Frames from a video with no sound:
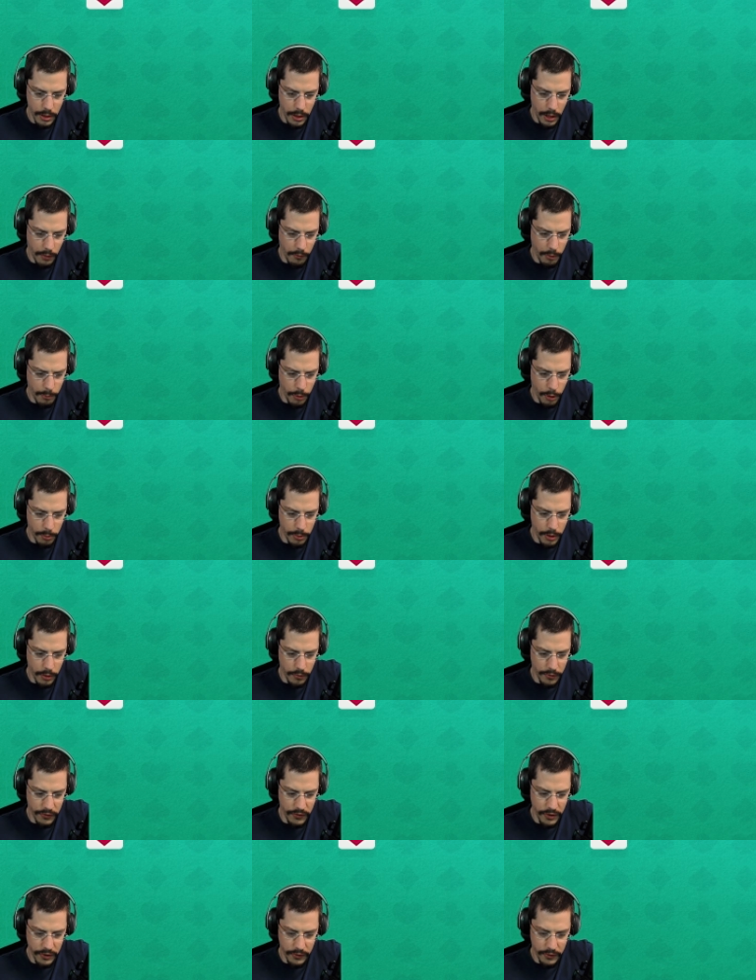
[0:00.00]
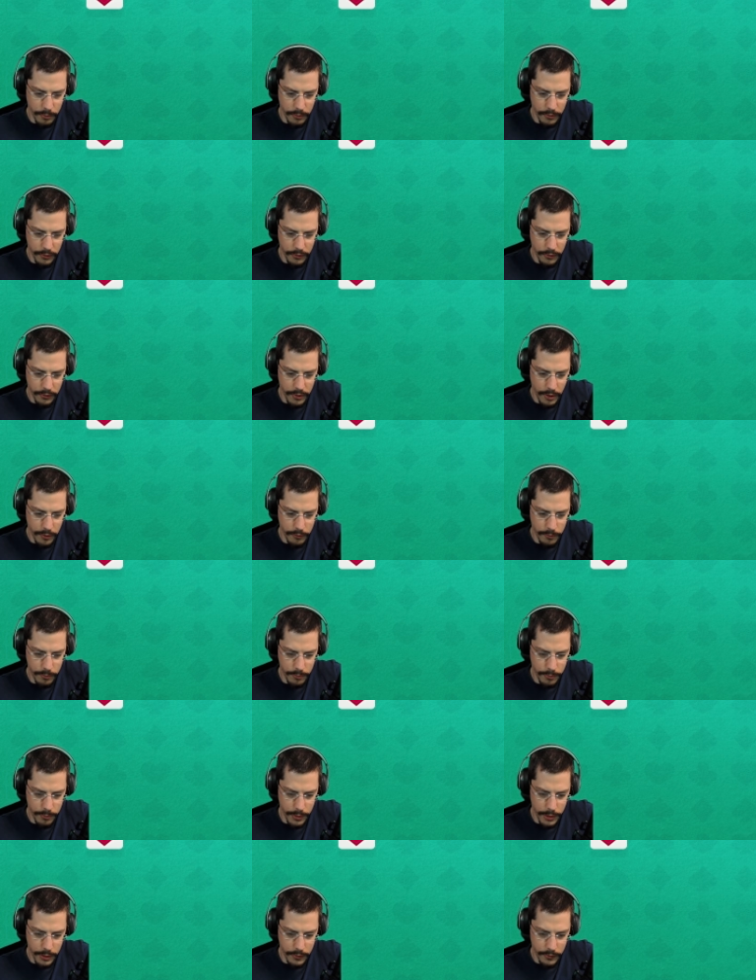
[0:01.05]
I will probably oversee some stuff,
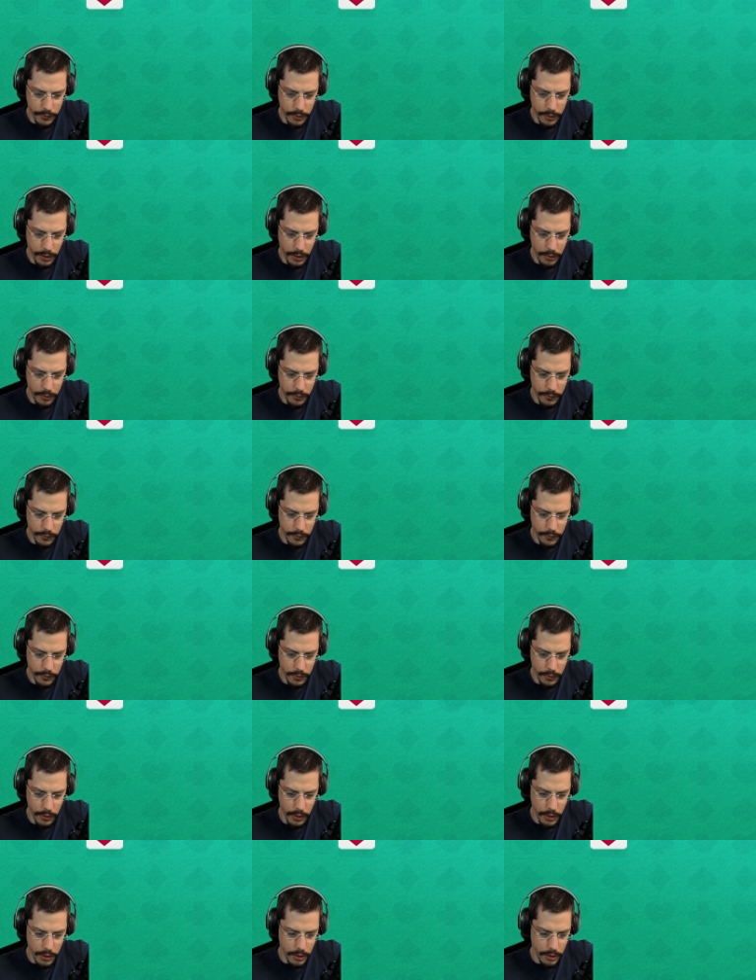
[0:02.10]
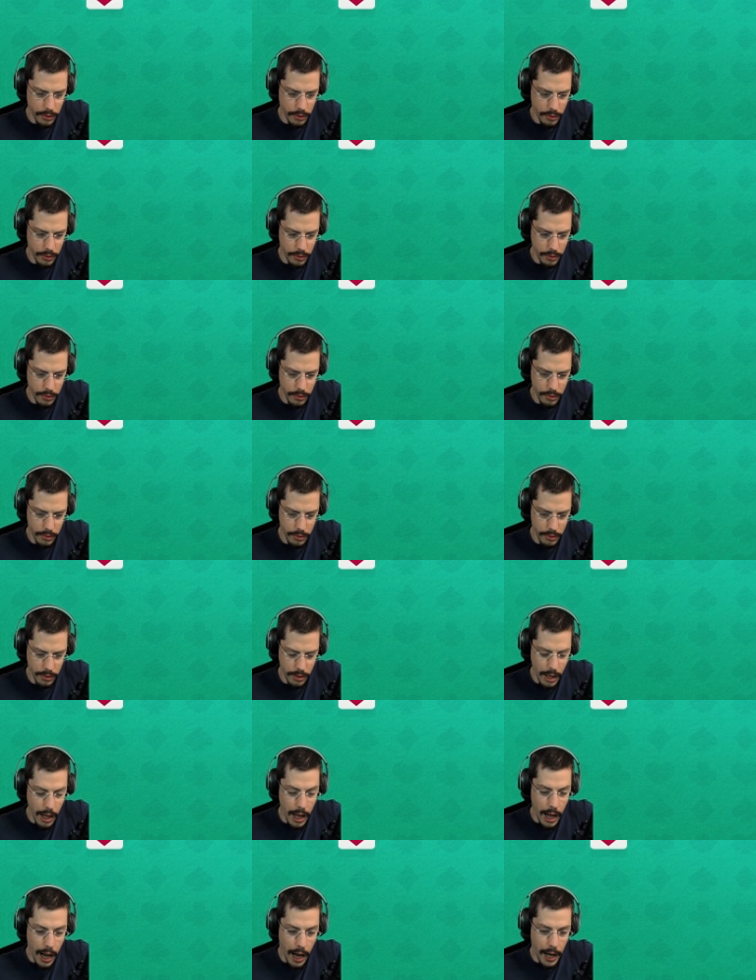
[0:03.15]
but that's okay. So
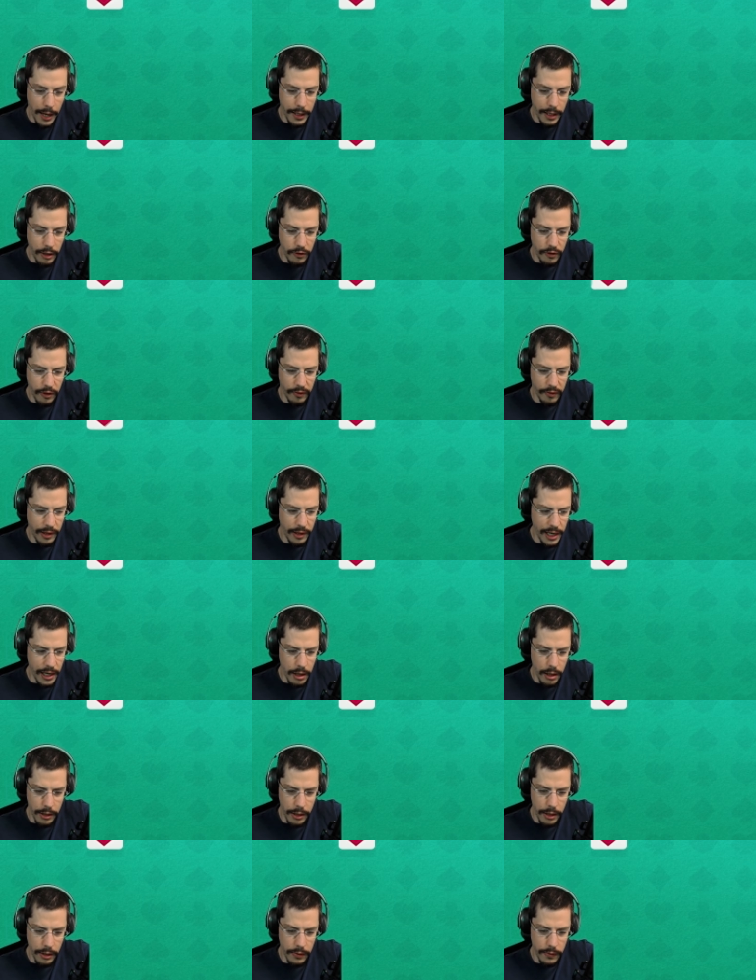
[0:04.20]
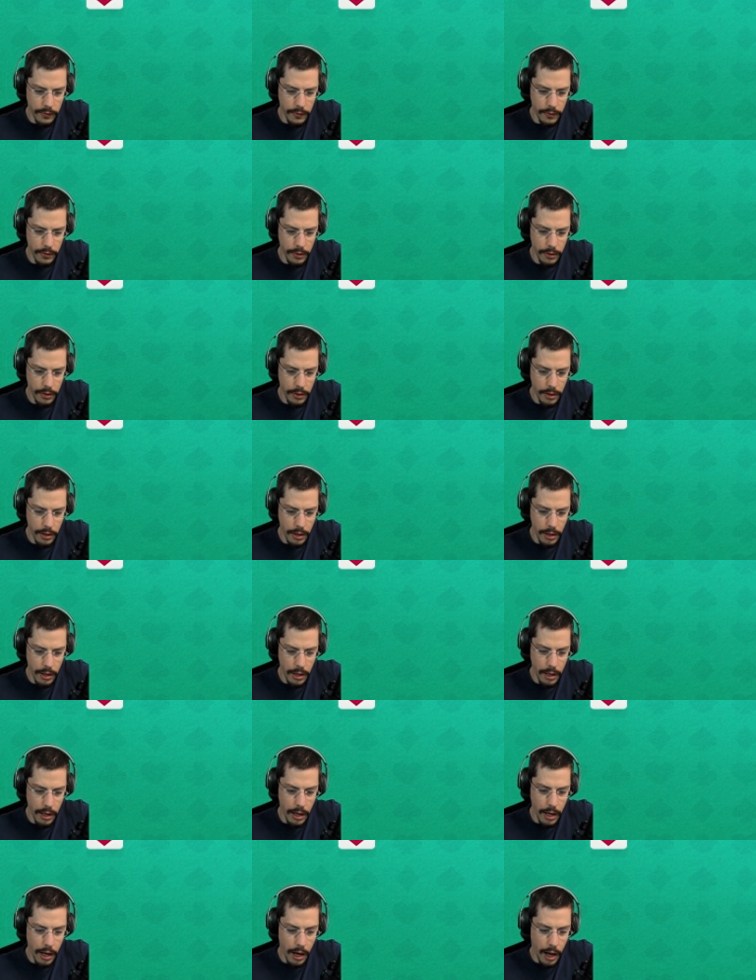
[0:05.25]
I can just click on it.
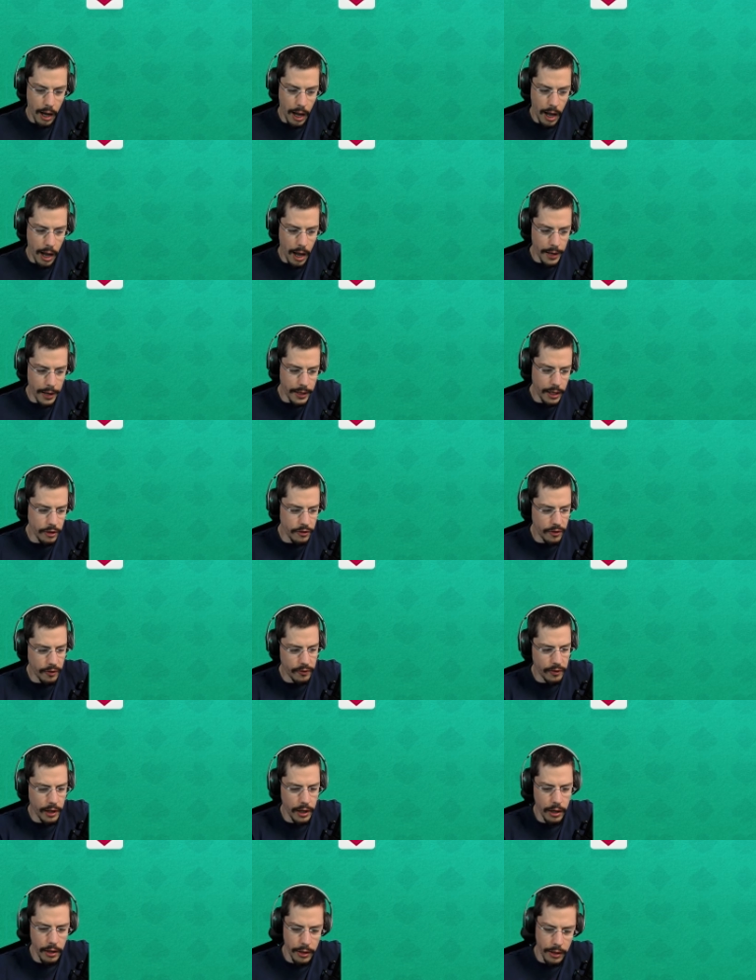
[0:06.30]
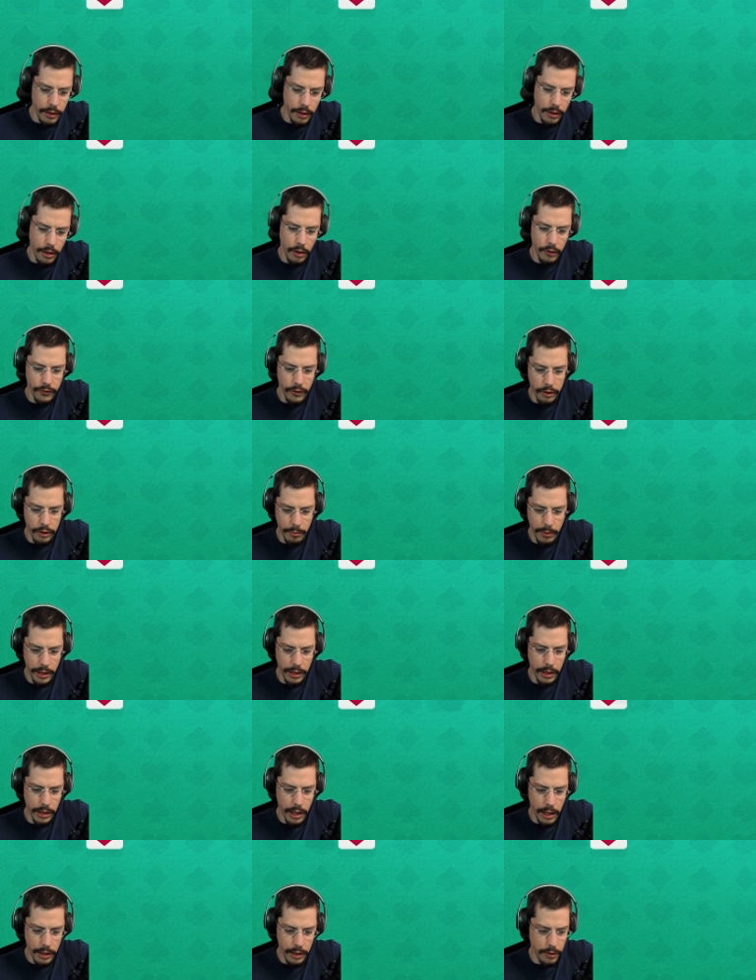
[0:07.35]
Oh, I can just click on it. It goes
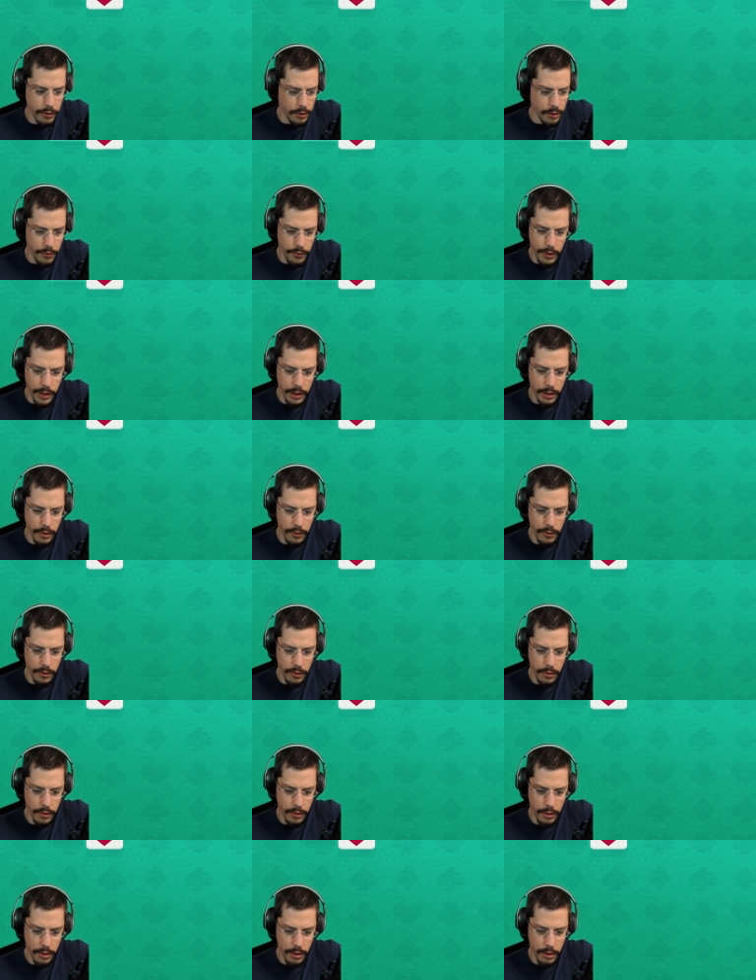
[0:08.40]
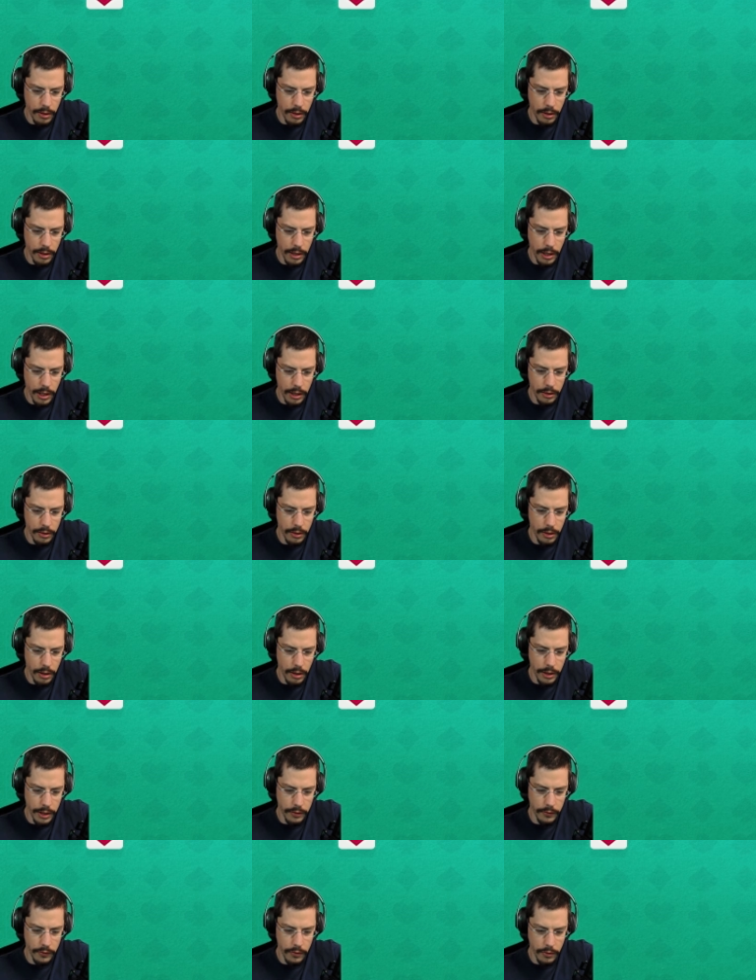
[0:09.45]
automatically to the right card. Oh,
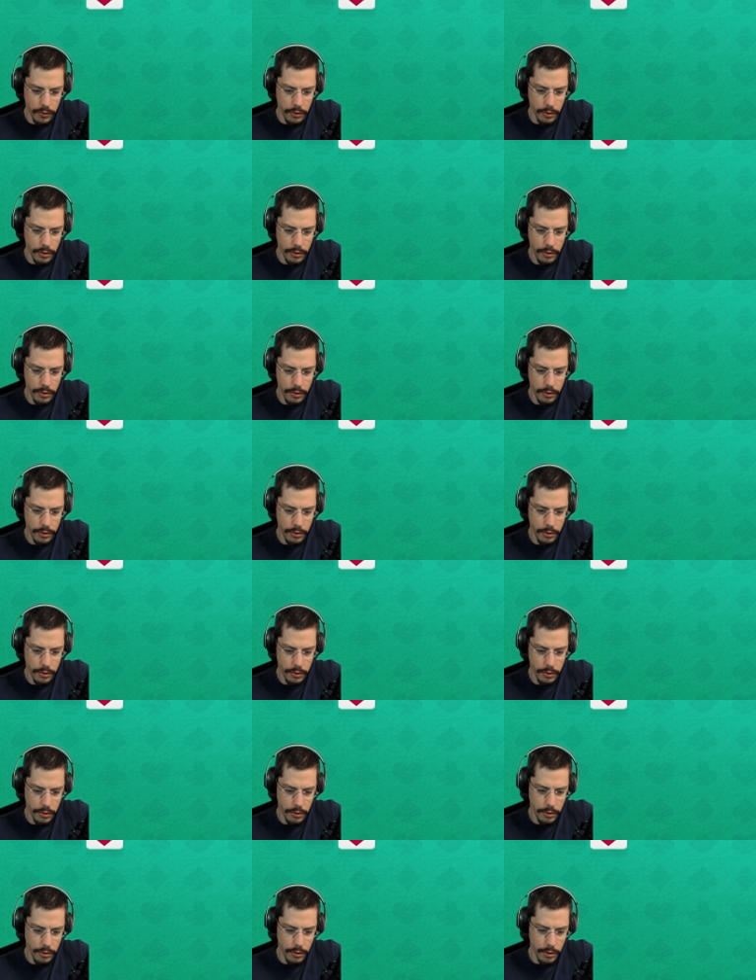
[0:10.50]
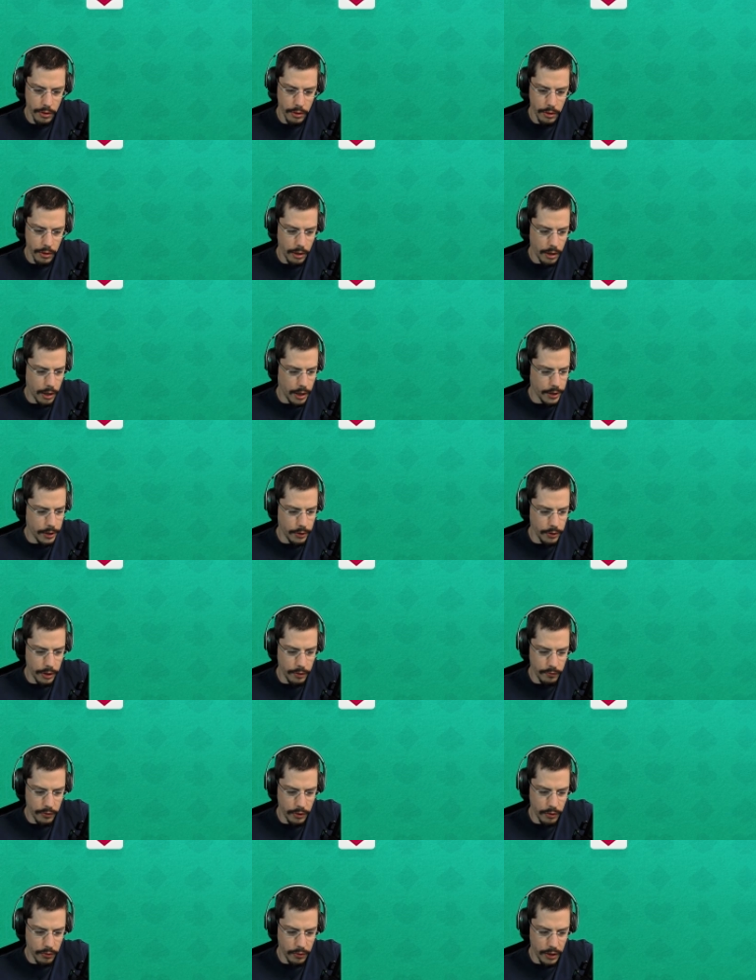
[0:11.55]
that's cool. I don't even
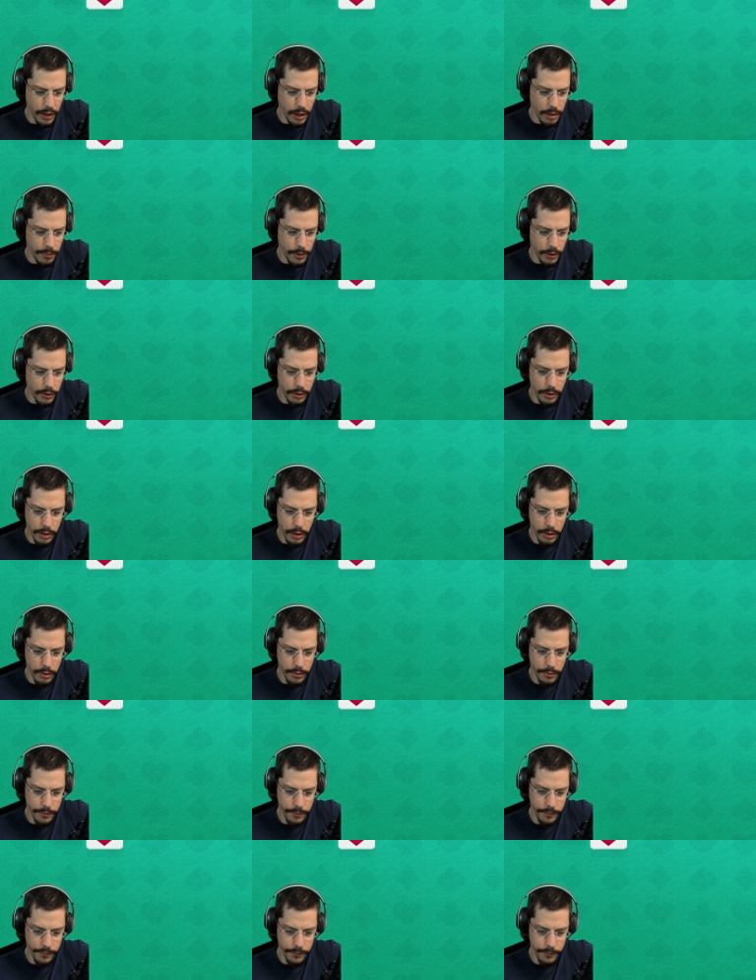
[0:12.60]
need to think about it then.